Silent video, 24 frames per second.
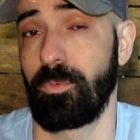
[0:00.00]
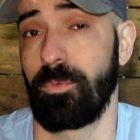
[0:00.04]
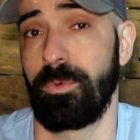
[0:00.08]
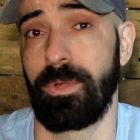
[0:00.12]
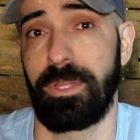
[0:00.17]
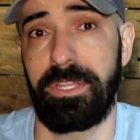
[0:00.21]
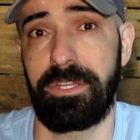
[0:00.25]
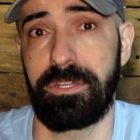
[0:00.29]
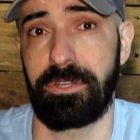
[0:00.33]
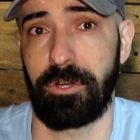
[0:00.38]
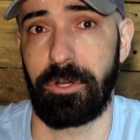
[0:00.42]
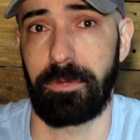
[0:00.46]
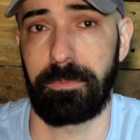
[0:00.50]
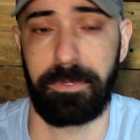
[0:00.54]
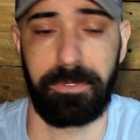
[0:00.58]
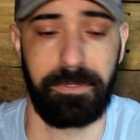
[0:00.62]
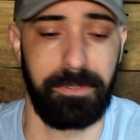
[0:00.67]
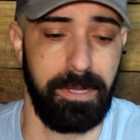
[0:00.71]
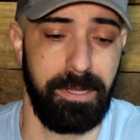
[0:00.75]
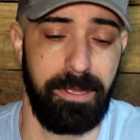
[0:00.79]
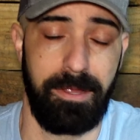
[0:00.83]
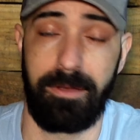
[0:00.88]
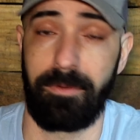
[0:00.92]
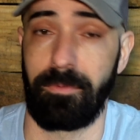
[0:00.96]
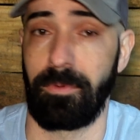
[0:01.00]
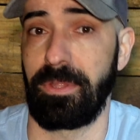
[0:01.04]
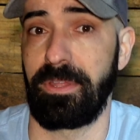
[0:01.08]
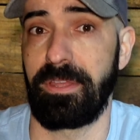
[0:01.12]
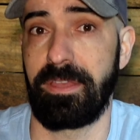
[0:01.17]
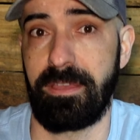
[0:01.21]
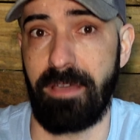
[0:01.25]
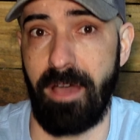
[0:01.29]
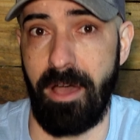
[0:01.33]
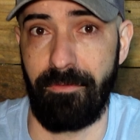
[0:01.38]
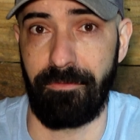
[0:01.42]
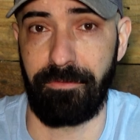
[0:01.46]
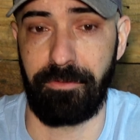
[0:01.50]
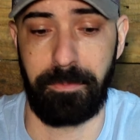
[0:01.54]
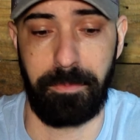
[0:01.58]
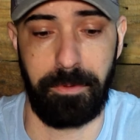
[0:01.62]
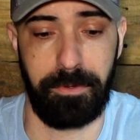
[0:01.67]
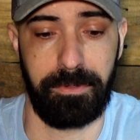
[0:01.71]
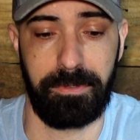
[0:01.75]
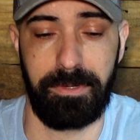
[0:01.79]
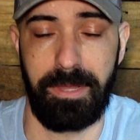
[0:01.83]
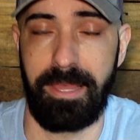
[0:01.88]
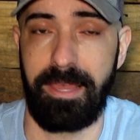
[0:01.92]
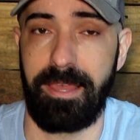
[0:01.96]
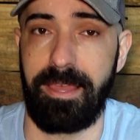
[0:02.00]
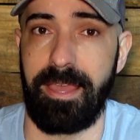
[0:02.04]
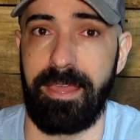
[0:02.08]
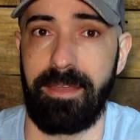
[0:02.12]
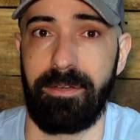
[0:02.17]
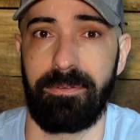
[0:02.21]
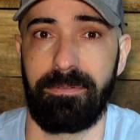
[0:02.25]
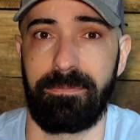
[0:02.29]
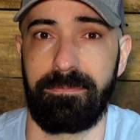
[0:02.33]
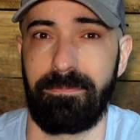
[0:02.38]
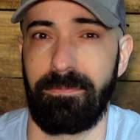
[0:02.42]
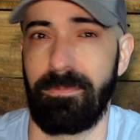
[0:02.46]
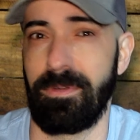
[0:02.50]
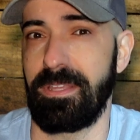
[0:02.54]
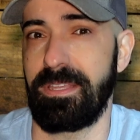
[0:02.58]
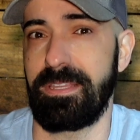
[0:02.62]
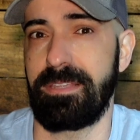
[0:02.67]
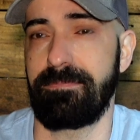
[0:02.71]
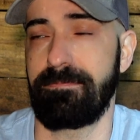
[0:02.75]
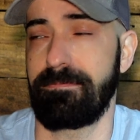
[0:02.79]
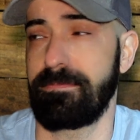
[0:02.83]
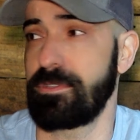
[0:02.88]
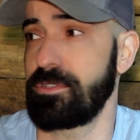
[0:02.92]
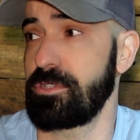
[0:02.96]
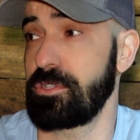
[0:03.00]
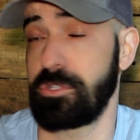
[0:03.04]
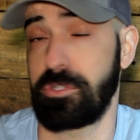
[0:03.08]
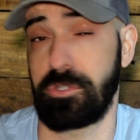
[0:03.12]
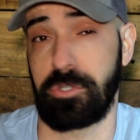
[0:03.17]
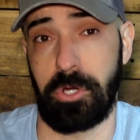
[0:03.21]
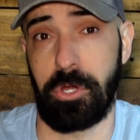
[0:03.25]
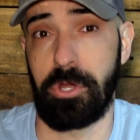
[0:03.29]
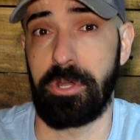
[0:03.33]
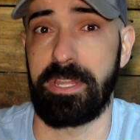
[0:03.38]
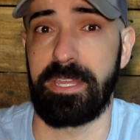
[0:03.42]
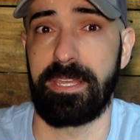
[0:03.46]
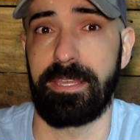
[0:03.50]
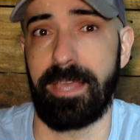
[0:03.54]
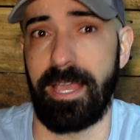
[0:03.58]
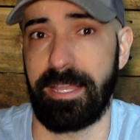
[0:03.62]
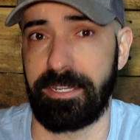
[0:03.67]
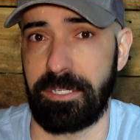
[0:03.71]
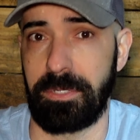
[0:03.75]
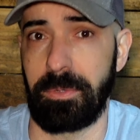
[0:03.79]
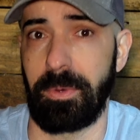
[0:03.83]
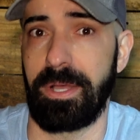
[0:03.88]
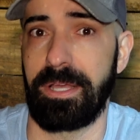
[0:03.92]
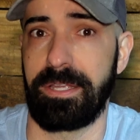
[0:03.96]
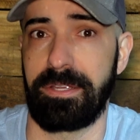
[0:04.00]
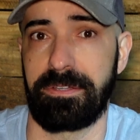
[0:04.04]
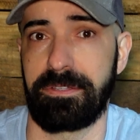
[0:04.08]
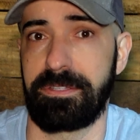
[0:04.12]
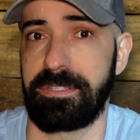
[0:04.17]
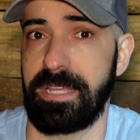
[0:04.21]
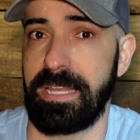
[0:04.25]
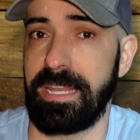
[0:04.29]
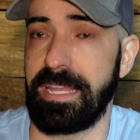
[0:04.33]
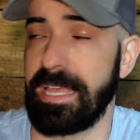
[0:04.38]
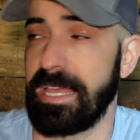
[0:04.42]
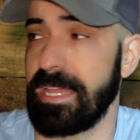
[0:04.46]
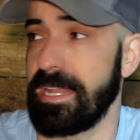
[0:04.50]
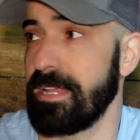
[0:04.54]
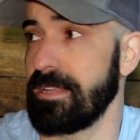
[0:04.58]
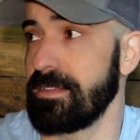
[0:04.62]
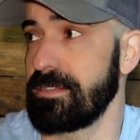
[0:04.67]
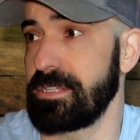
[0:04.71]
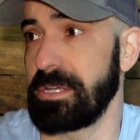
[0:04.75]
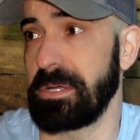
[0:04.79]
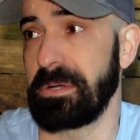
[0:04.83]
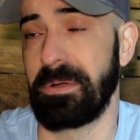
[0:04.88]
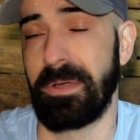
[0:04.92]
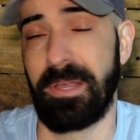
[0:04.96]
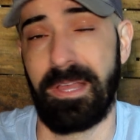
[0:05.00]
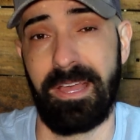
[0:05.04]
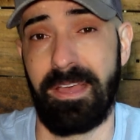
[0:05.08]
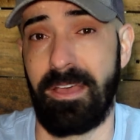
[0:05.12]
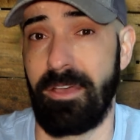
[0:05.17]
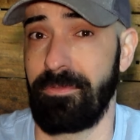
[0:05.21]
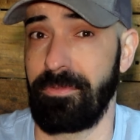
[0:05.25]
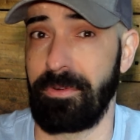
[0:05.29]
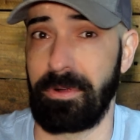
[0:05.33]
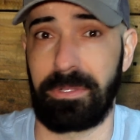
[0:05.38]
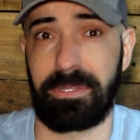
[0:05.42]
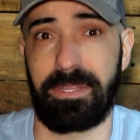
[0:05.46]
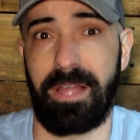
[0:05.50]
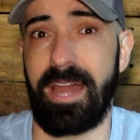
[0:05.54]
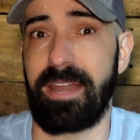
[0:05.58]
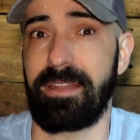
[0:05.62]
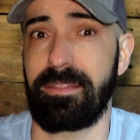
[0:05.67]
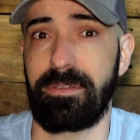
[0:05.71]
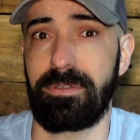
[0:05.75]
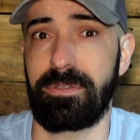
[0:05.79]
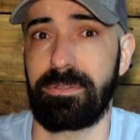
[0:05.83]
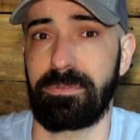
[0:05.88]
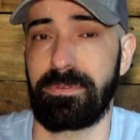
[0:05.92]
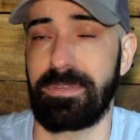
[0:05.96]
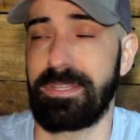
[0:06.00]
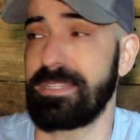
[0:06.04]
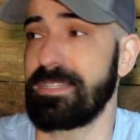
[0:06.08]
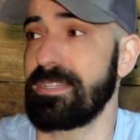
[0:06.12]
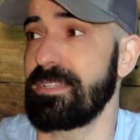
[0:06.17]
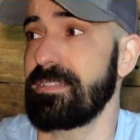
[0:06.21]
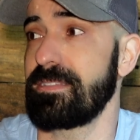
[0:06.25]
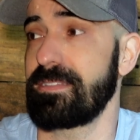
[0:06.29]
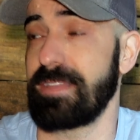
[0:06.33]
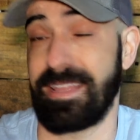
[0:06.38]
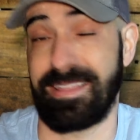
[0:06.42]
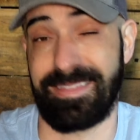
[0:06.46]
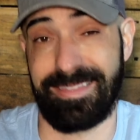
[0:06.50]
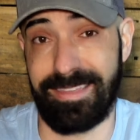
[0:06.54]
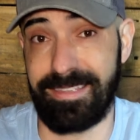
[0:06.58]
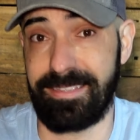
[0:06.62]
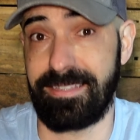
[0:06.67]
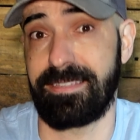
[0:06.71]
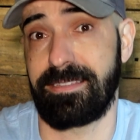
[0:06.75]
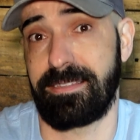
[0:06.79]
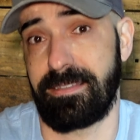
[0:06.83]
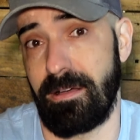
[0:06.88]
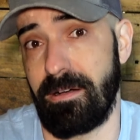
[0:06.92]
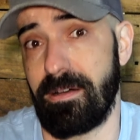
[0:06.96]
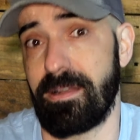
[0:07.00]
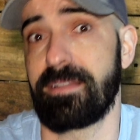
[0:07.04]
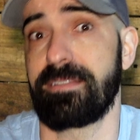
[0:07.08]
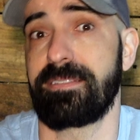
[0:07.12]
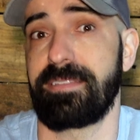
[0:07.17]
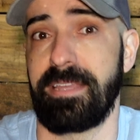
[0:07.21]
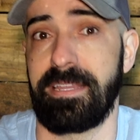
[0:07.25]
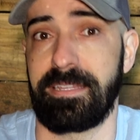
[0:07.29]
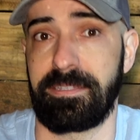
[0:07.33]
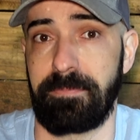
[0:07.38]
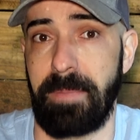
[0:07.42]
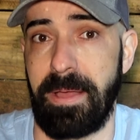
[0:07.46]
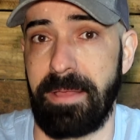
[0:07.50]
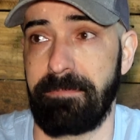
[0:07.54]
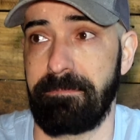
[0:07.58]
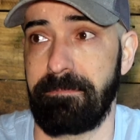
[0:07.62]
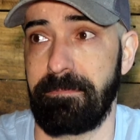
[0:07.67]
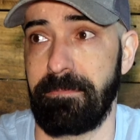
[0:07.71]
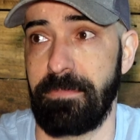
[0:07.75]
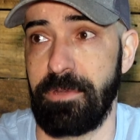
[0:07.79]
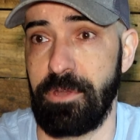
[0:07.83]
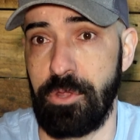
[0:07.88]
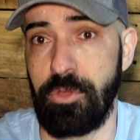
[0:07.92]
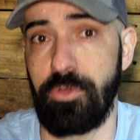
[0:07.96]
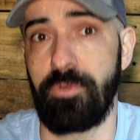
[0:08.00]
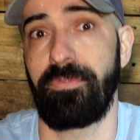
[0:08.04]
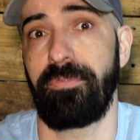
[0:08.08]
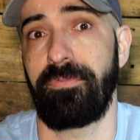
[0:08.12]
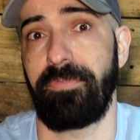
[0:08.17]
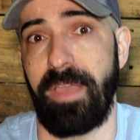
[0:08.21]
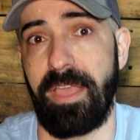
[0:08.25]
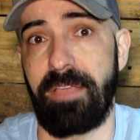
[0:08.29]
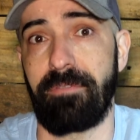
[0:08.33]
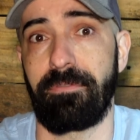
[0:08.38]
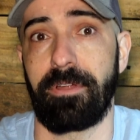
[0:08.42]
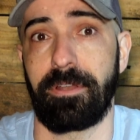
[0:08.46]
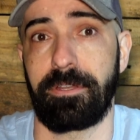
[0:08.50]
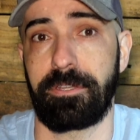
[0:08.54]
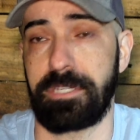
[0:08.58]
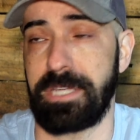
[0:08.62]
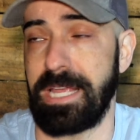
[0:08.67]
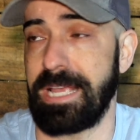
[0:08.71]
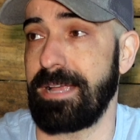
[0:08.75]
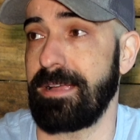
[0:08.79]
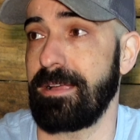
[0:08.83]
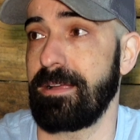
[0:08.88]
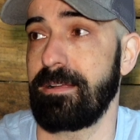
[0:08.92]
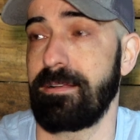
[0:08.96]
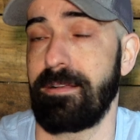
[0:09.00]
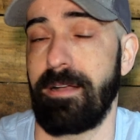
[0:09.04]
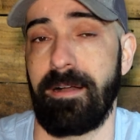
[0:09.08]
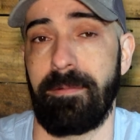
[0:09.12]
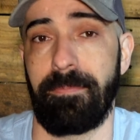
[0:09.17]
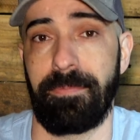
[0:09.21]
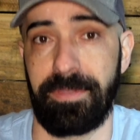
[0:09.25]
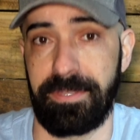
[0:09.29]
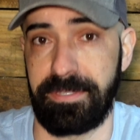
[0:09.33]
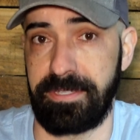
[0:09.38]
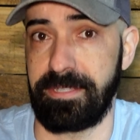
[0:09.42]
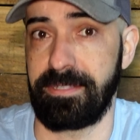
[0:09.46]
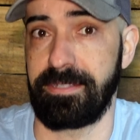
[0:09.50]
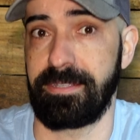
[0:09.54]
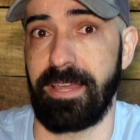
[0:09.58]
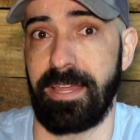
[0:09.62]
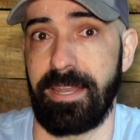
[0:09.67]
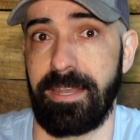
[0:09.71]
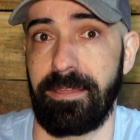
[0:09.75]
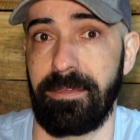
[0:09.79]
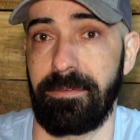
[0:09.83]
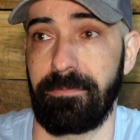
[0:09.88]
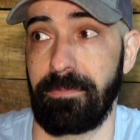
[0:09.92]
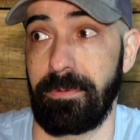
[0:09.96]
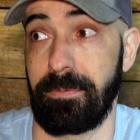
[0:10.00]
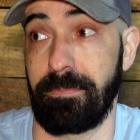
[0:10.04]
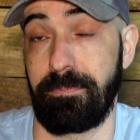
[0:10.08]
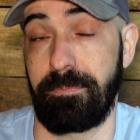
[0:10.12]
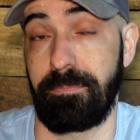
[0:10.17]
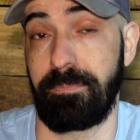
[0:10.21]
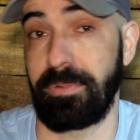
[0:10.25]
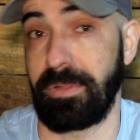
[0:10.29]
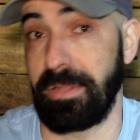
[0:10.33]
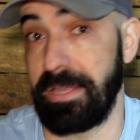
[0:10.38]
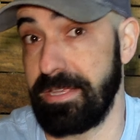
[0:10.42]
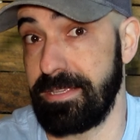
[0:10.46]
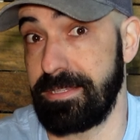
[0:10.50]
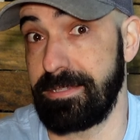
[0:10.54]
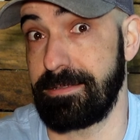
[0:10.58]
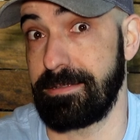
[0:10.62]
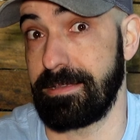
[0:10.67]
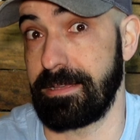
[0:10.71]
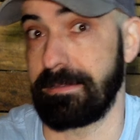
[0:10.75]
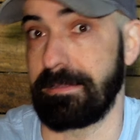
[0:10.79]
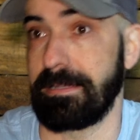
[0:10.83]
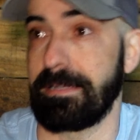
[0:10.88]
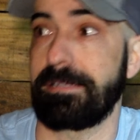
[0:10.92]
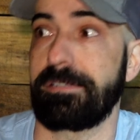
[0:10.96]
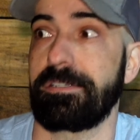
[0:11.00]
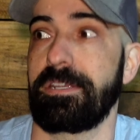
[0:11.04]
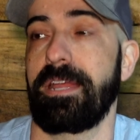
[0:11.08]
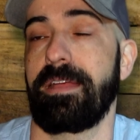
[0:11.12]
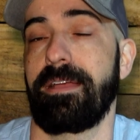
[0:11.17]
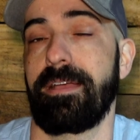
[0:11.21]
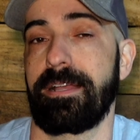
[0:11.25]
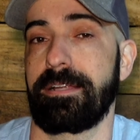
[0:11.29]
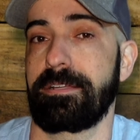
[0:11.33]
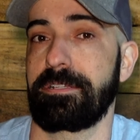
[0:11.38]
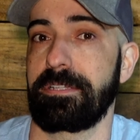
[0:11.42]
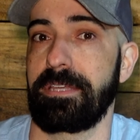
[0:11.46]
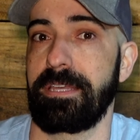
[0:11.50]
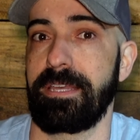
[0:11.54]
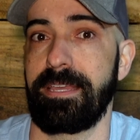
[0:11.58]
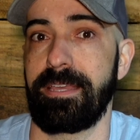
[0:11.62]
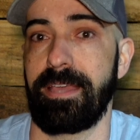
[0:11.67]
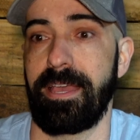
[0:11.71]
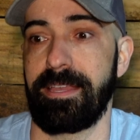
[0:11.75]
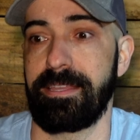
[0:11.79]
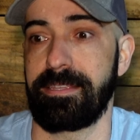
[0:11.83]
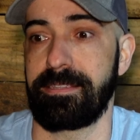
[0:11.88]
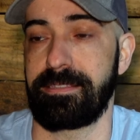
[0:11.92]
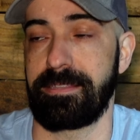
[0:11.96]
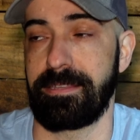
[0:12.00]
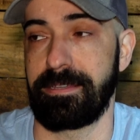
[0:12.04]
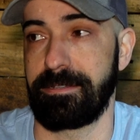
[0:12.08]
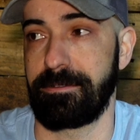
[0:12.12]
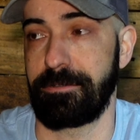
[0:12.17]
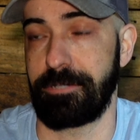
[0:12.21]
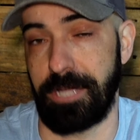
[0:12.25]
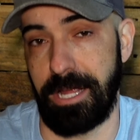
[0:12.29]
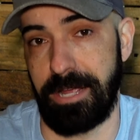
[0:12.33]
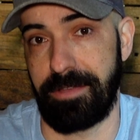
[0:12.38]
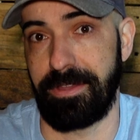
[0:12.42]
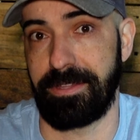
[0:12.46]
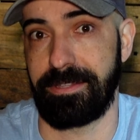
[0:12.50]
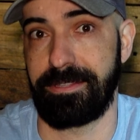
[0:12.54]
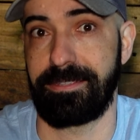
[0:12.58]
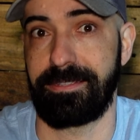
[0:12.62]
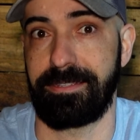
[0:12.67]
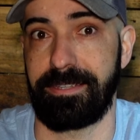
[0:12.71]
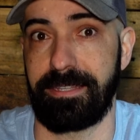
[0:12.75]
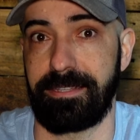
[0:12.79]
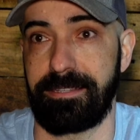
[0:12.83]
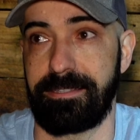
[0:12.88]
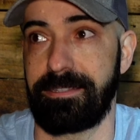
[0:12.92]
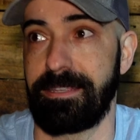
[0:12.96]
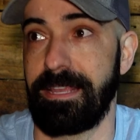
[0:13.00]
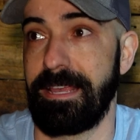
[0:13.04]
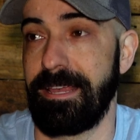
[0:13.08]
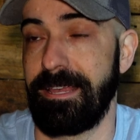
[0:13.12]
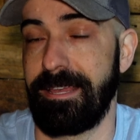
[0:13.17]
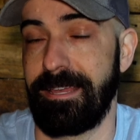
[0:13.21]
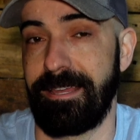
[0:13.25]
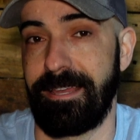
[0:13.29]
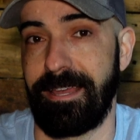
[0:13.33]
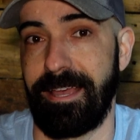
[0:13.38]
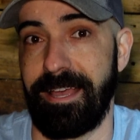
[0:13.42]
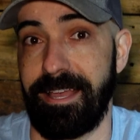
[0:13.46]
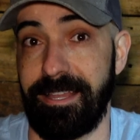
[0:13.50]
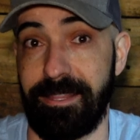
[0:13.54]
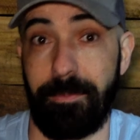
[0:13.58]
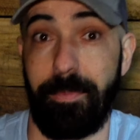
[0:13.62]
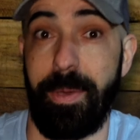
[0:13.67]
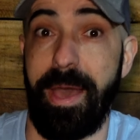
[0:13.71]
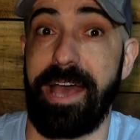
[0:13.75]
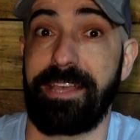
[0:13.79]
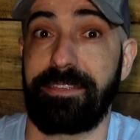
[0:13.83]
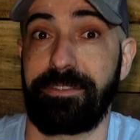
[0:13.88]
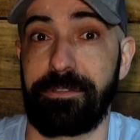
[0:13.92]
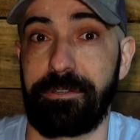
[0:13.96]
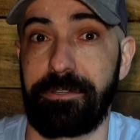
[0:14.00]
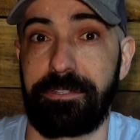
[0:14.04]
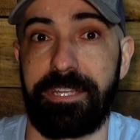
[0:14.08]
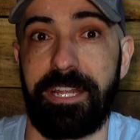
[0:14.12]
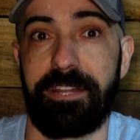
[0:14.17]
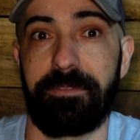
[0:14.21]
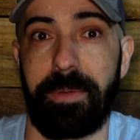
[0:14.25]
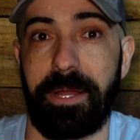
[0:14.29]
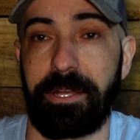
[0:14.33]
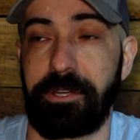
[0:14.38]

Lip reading: really durable, really comfortable, and really sturdy actually while you're sitting in it. So for a lot of those reasons, like this is honestly, it's my new favorite chair. This is gonna replace the click chair actually as the chair that sits in the passenger seat of my